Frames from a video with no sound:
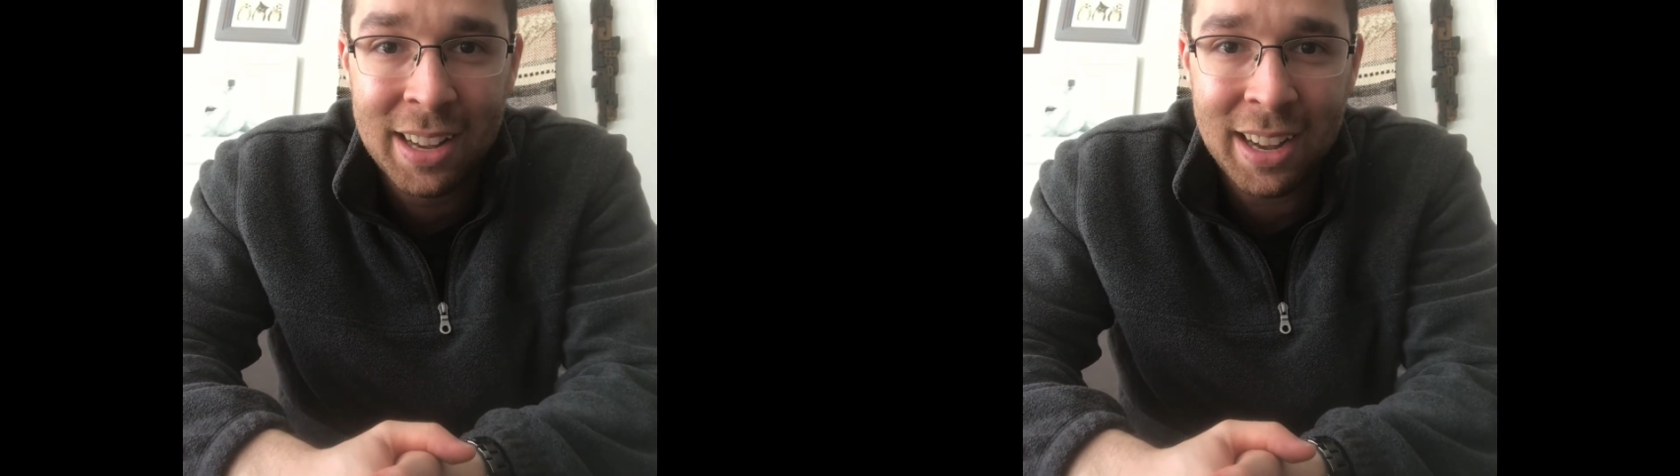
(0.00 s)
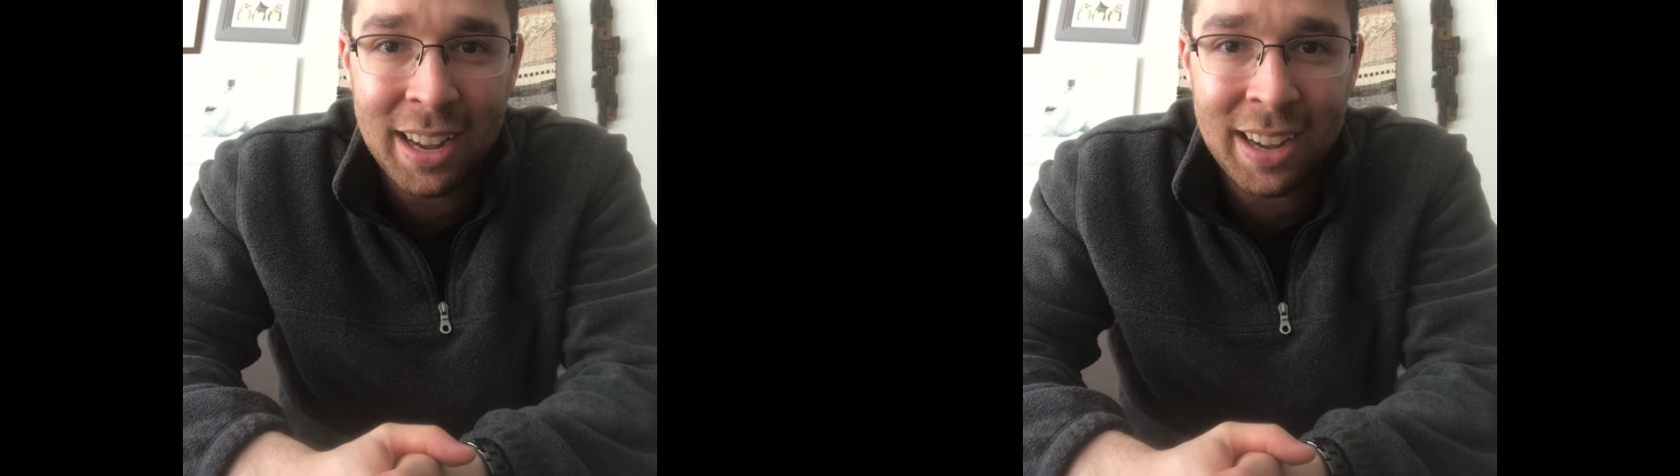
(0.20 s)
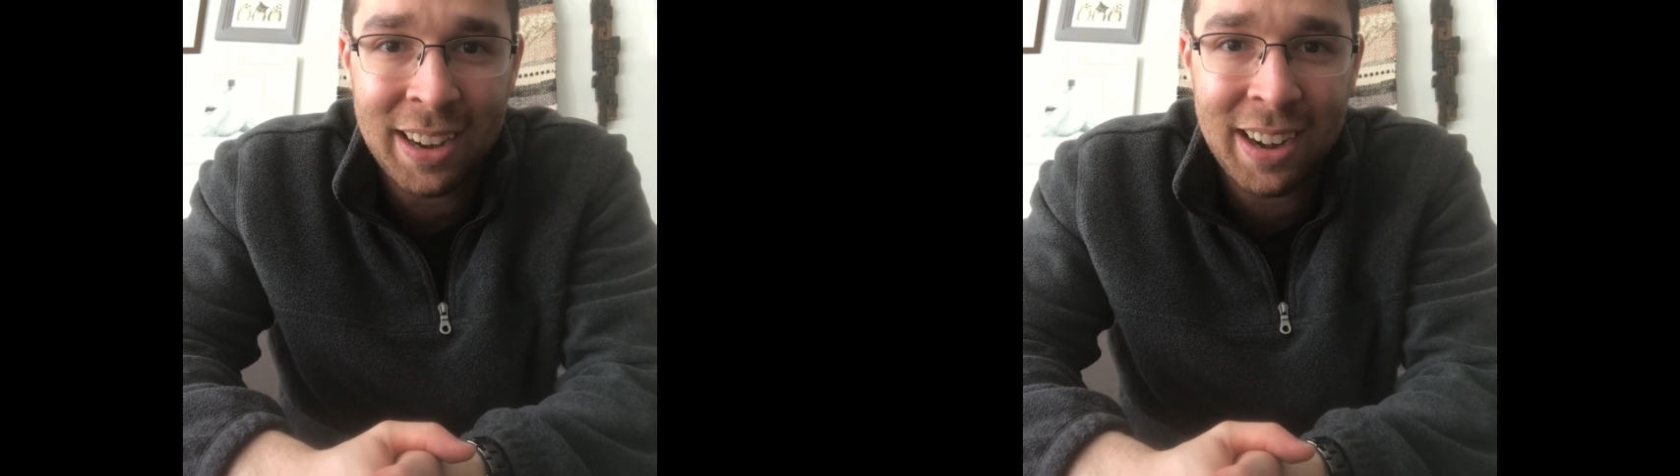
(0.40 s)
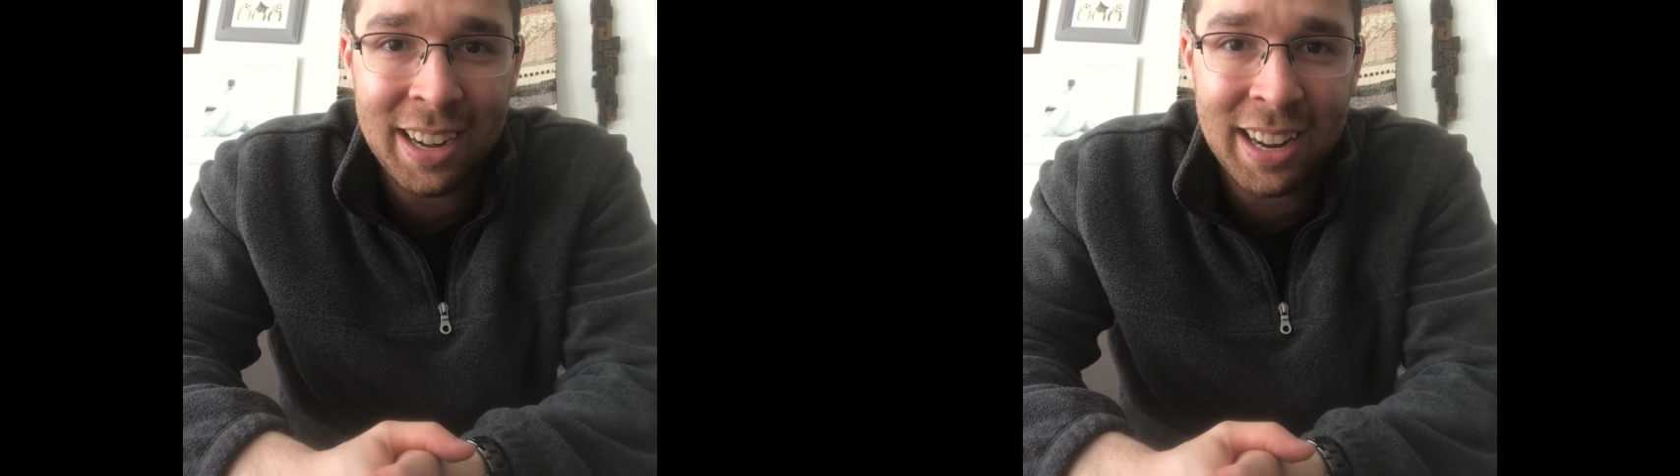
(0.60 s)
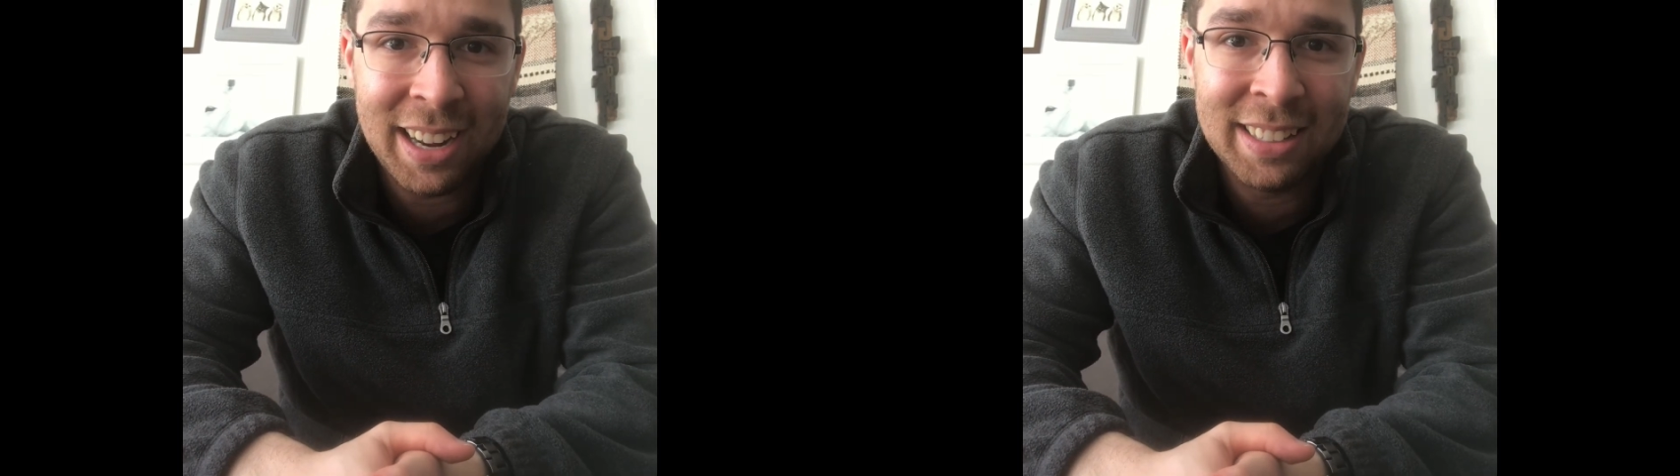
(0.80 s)
All right,
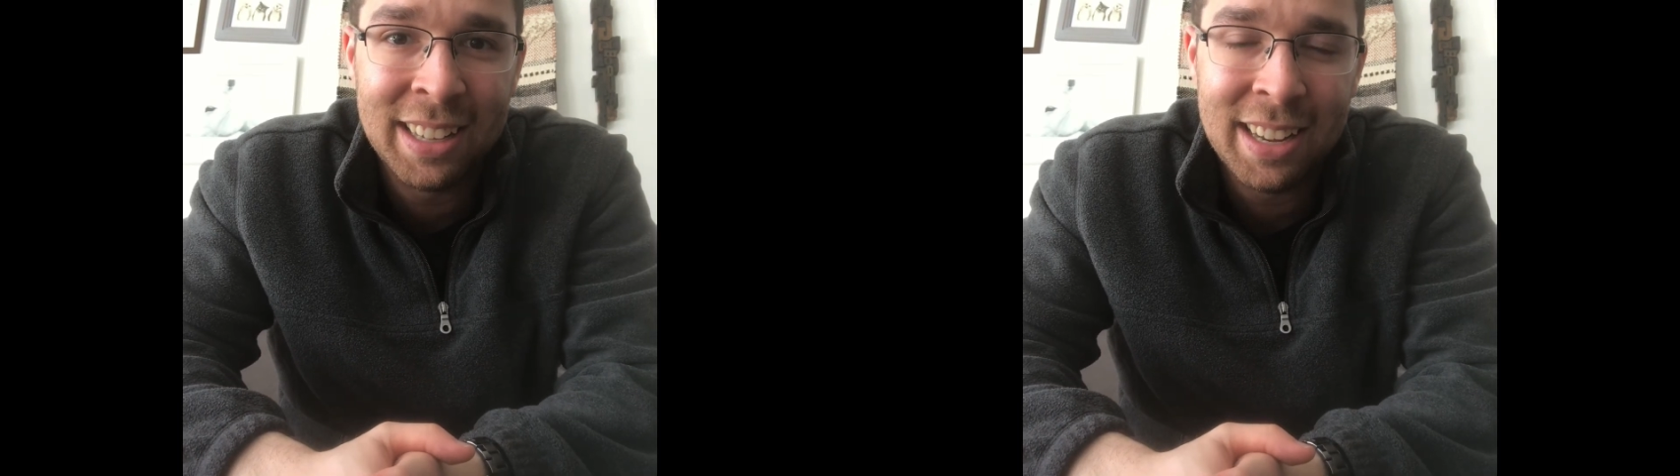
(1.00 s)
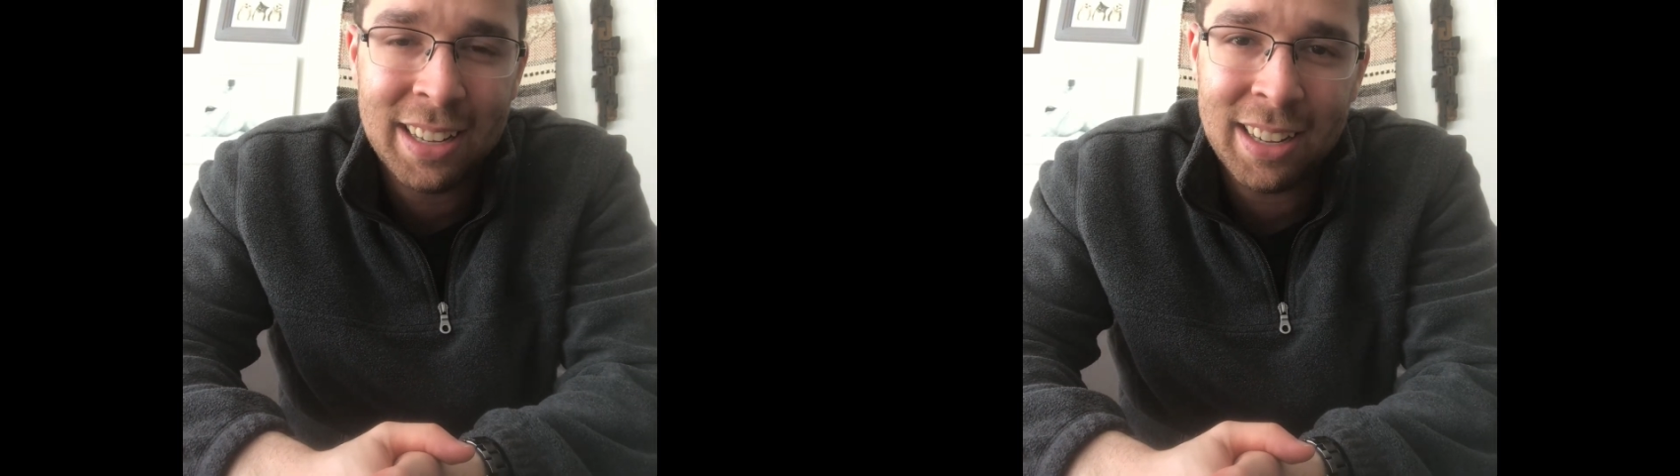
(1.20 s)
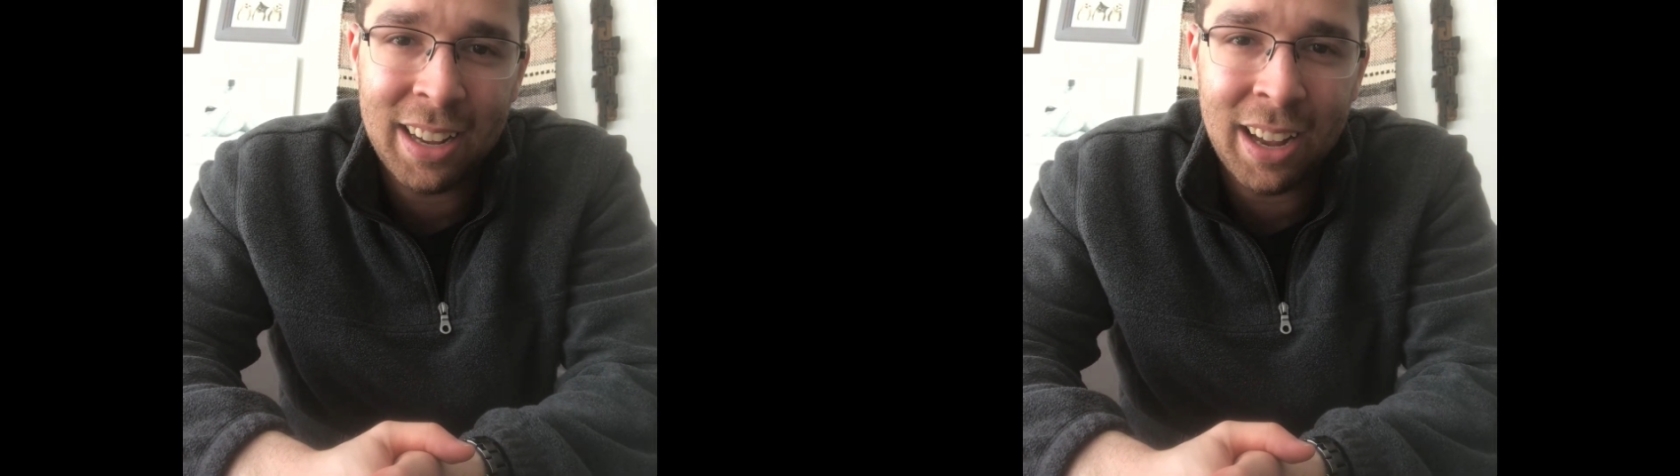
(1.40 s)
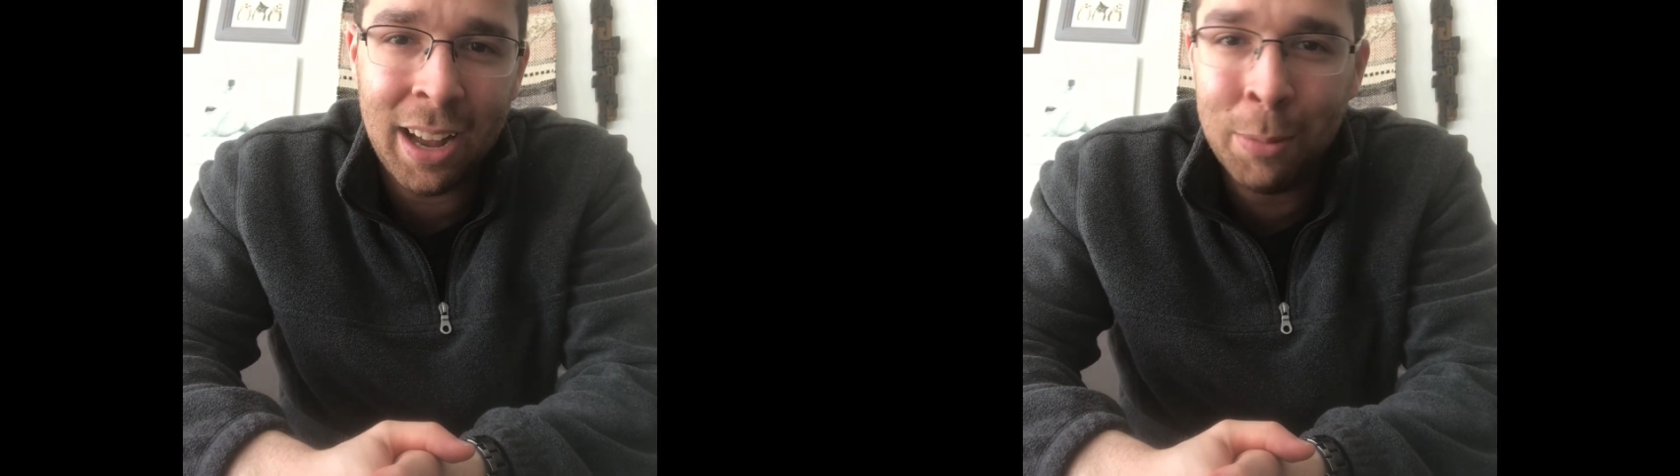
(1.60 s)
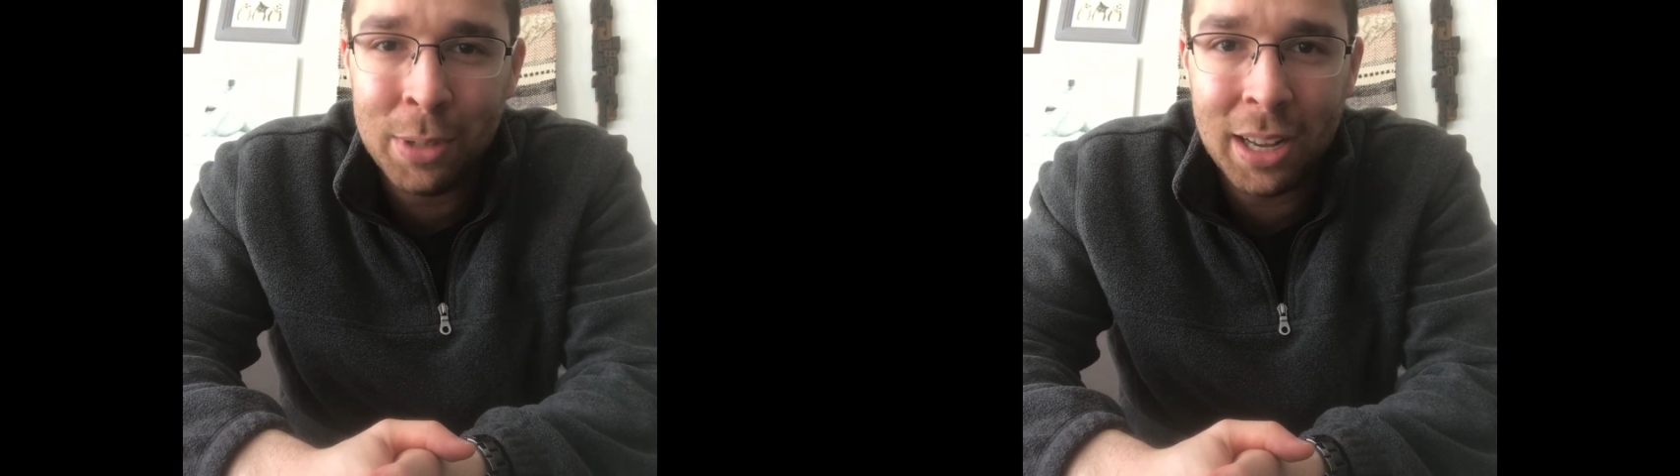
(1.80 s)
guys,
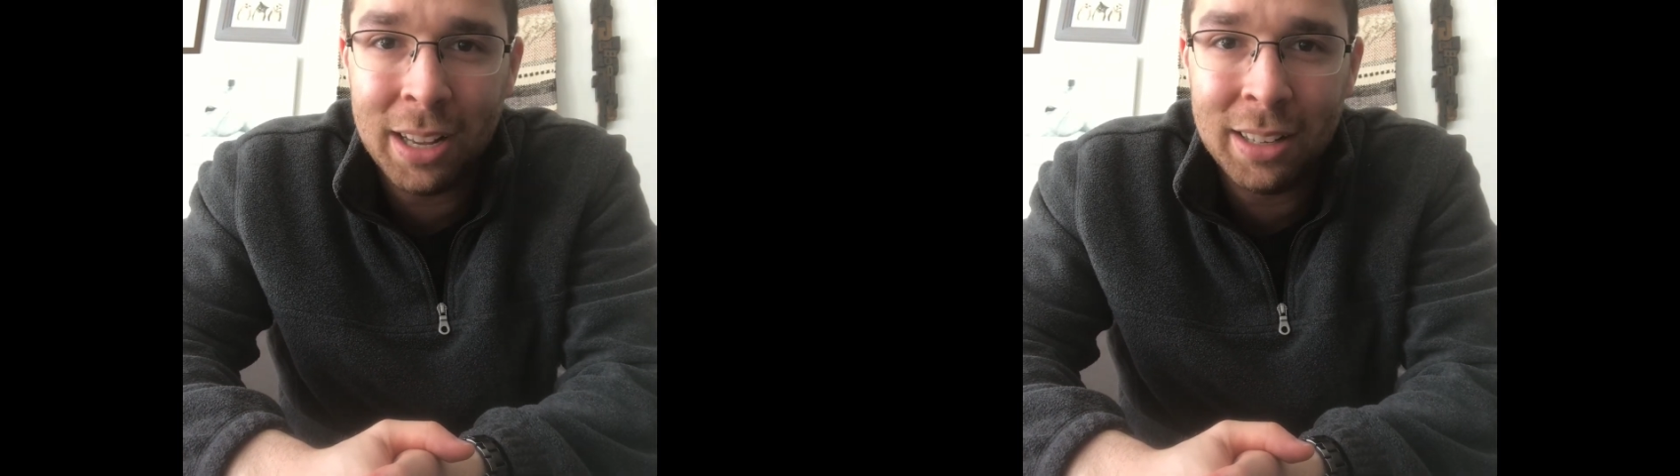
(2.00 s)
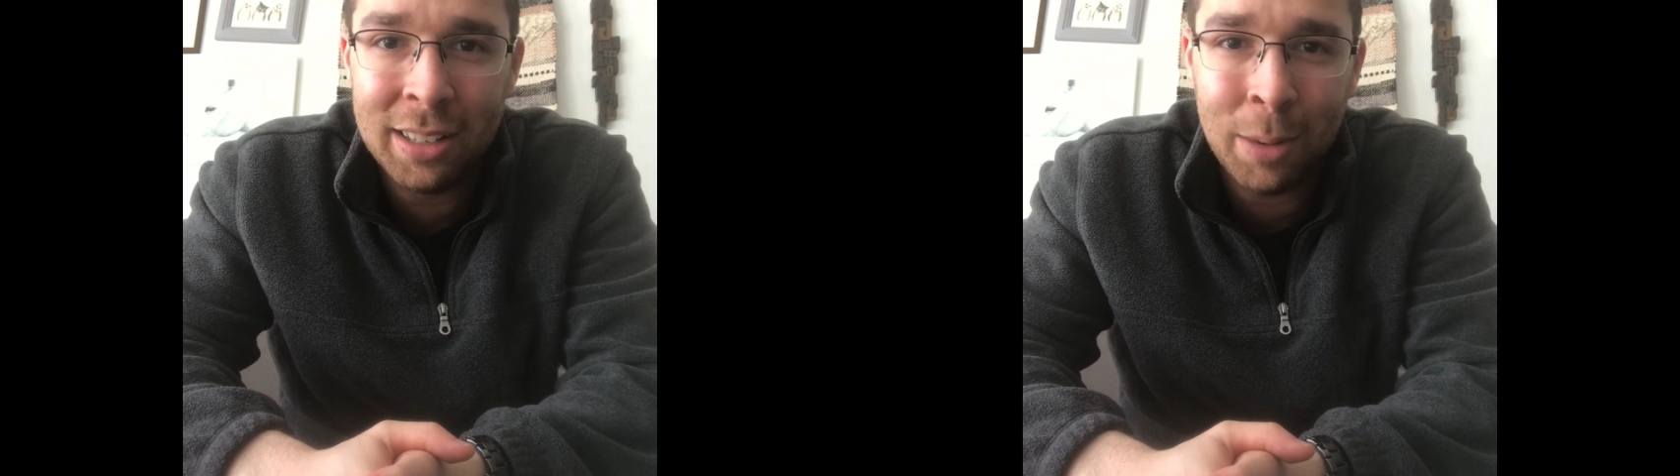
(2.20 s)
I'm done.